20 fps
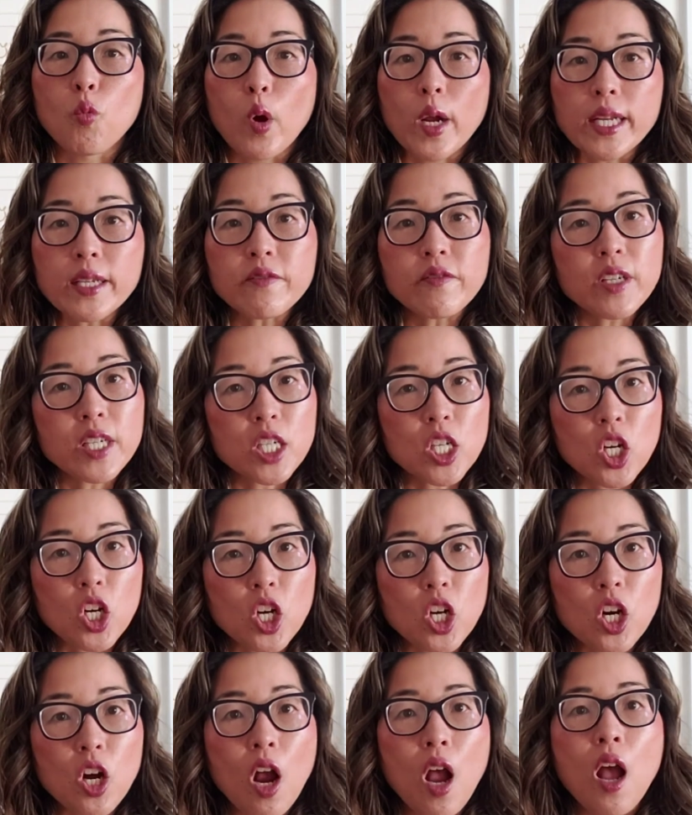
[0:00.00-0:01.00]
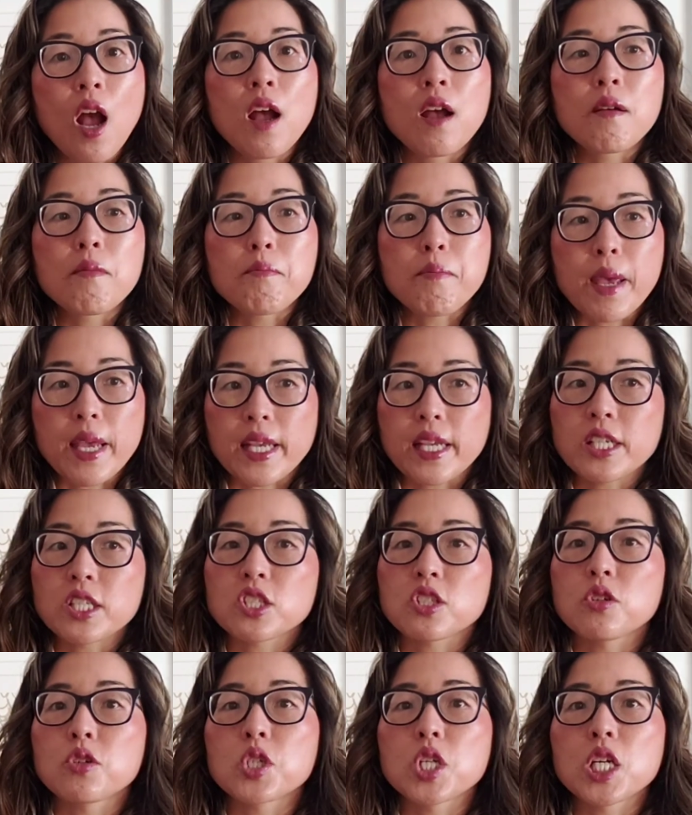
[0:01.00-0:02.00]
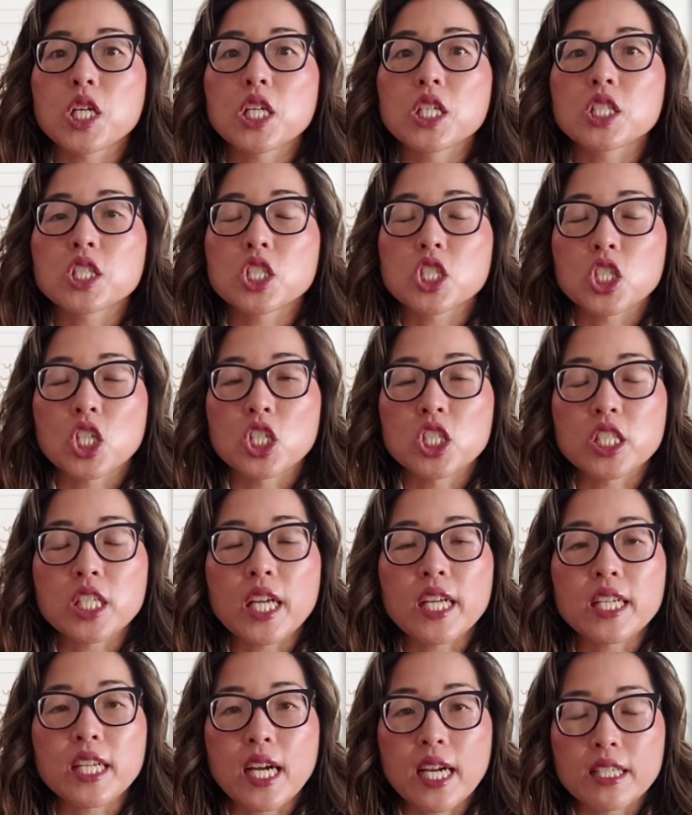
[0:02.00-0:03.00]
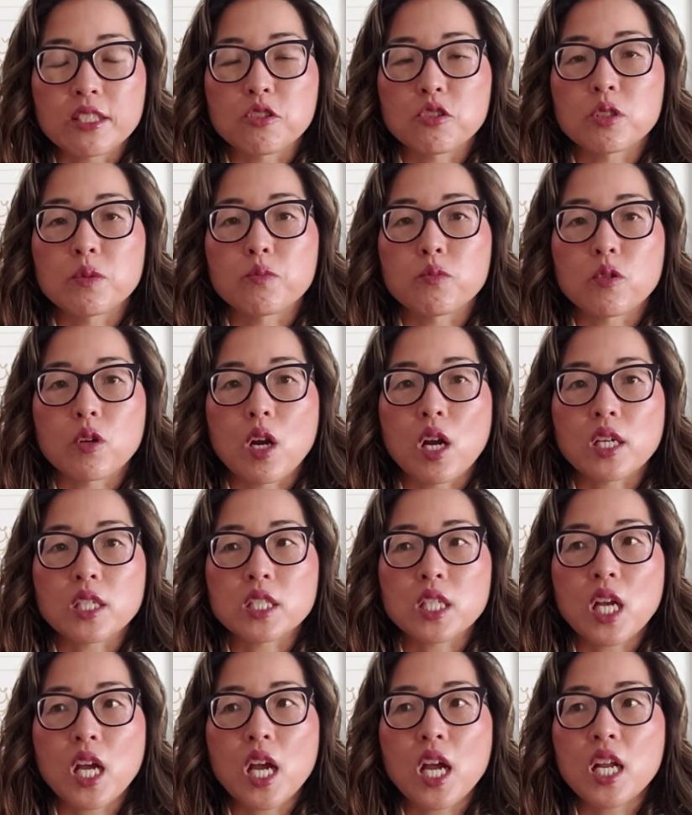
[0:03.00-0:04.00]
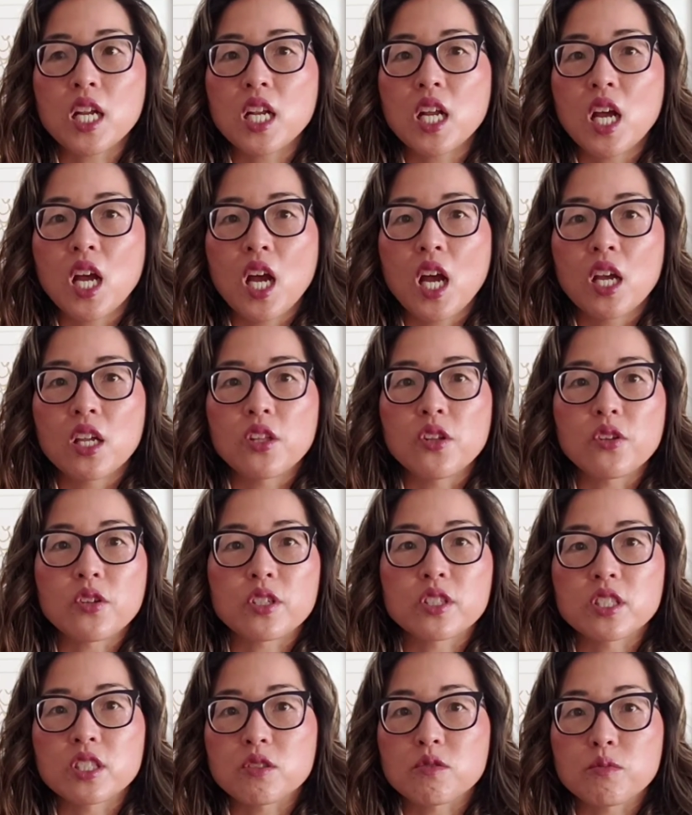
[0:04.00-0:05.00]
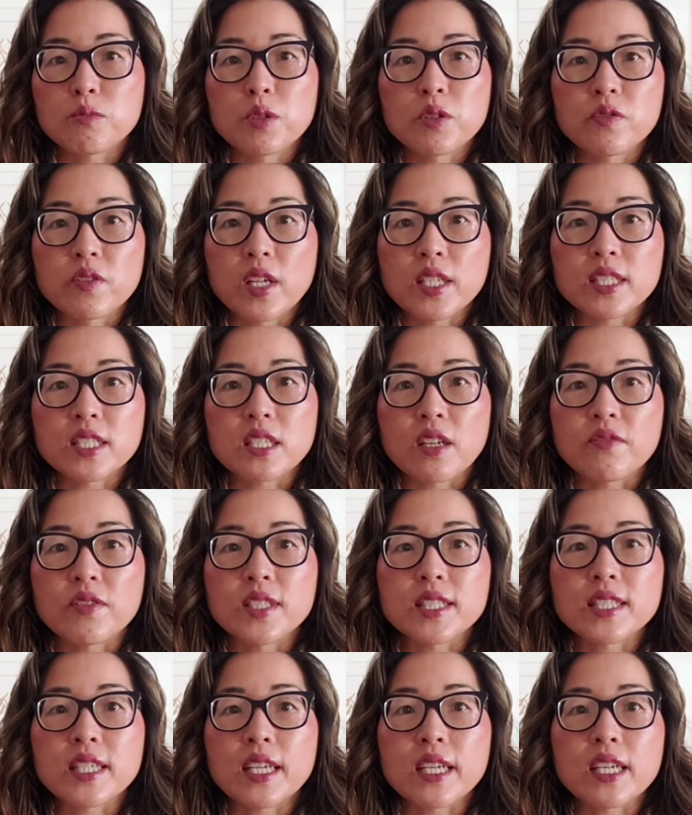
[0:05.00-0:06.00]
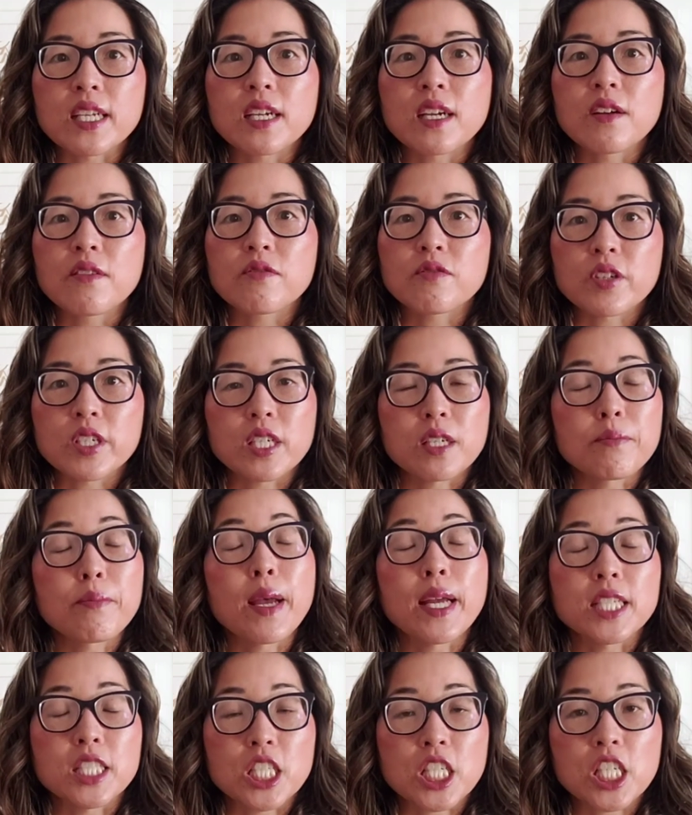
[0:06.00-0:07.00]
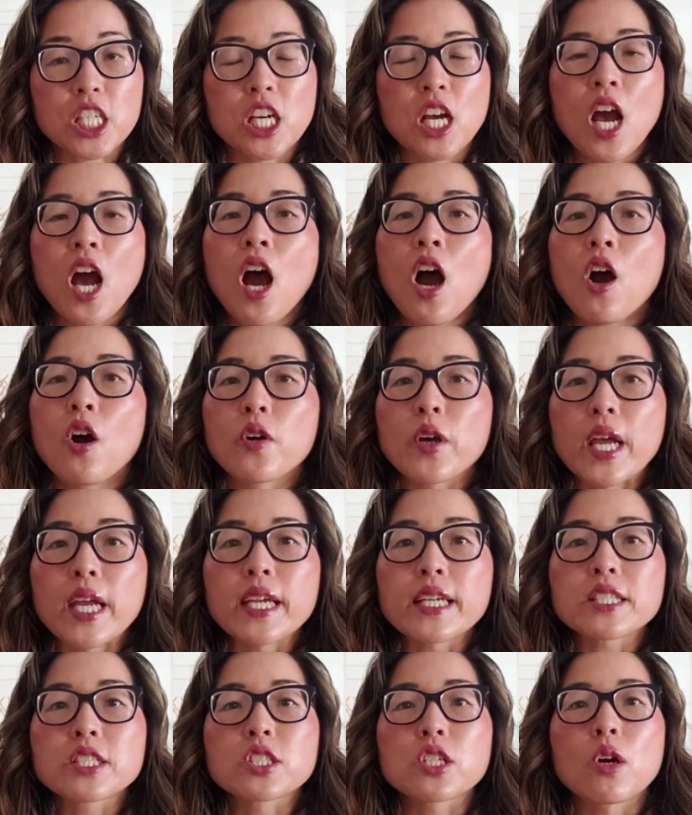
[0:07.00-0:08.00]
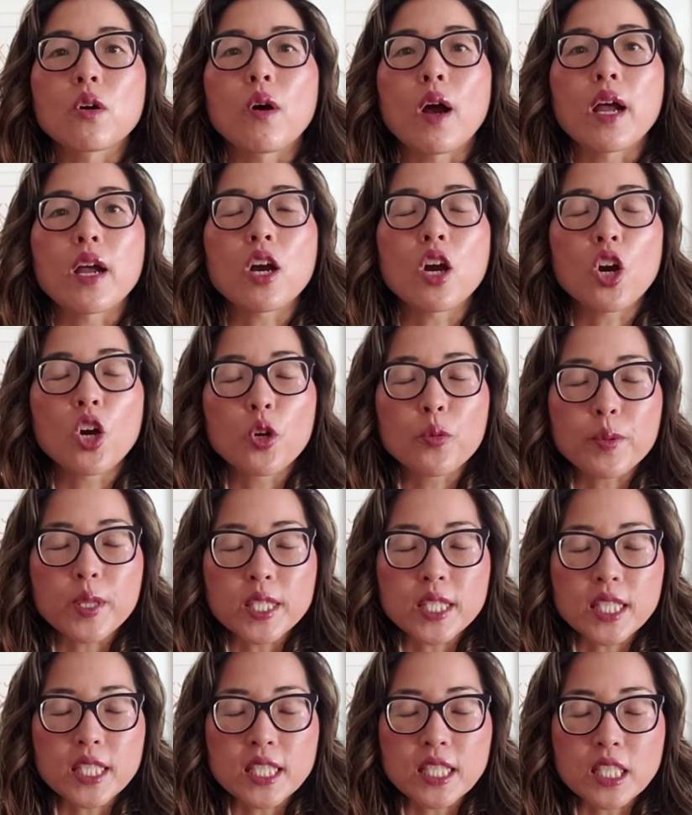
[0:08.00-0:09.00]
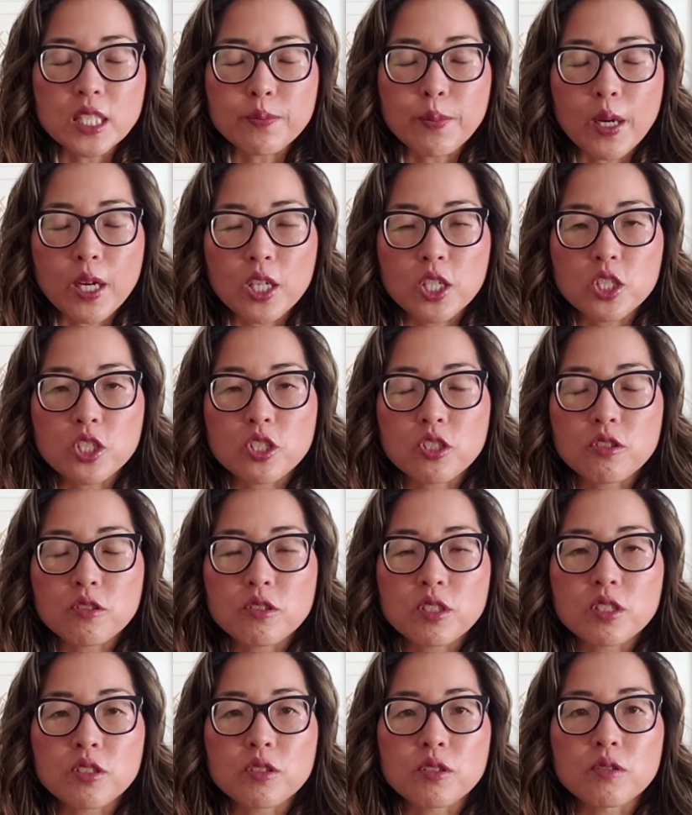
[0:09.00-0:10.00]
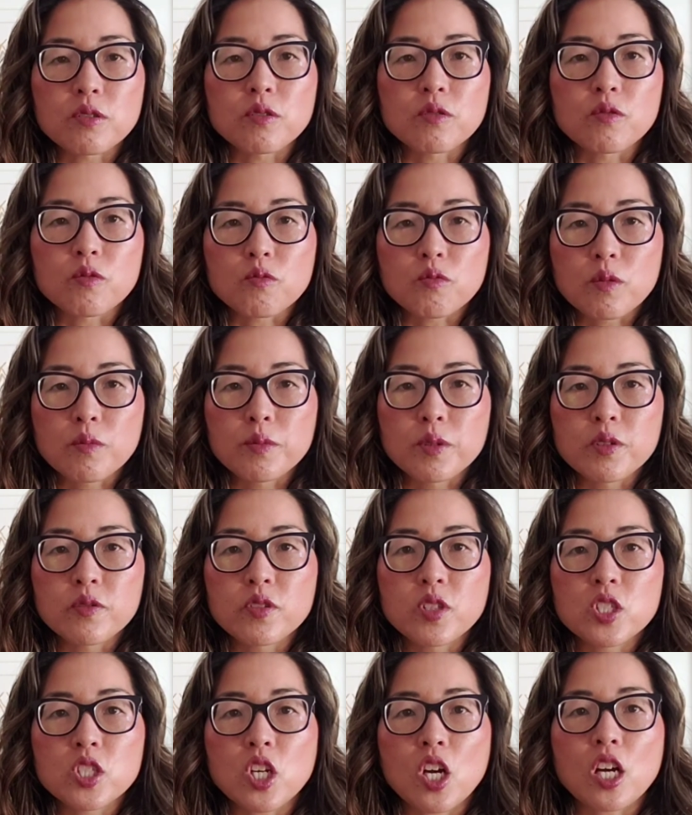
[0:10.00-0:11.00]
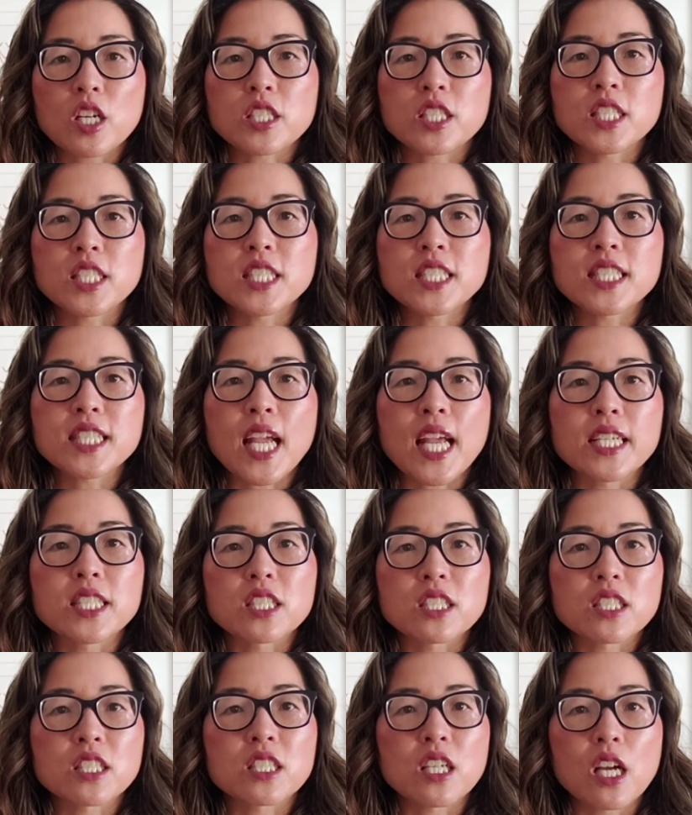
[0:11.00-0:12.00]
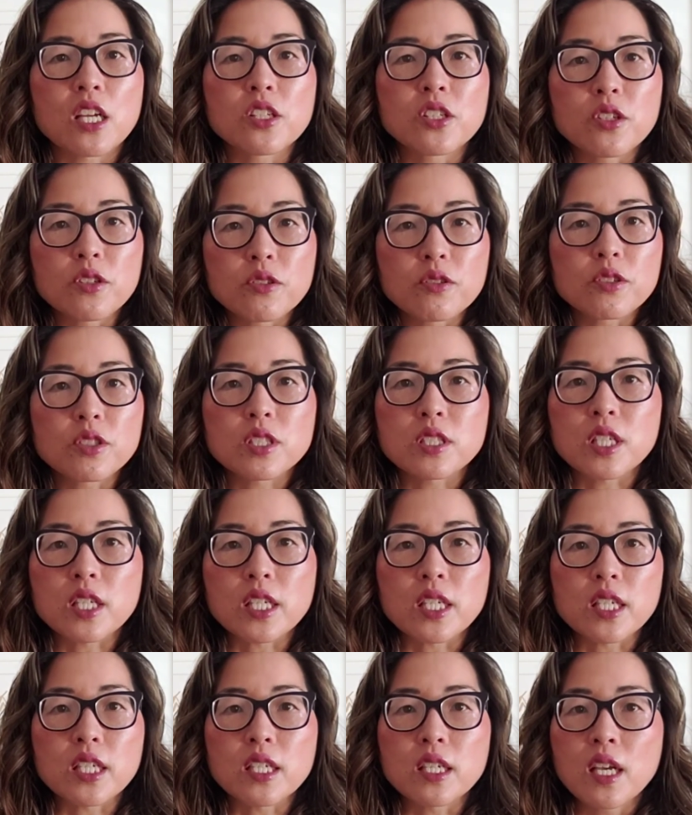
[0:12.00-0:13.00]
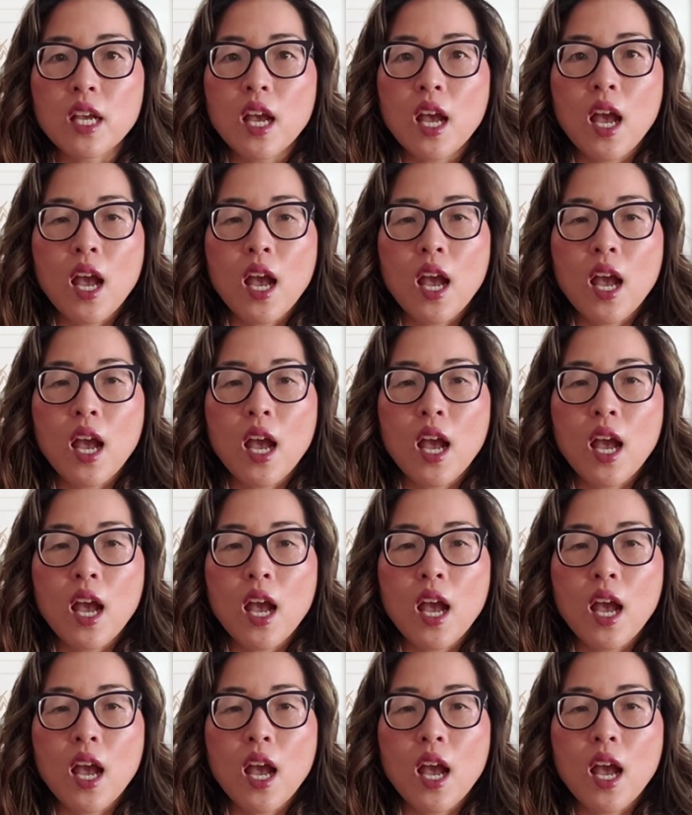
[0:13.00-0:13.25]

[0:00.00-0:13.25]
white vinegar, baking soda, salt, and hydrogen peroxide, you can just remove that stuff. It's like freaking magic. Okay, so I hope this has inspired you to remove the toxins and just use the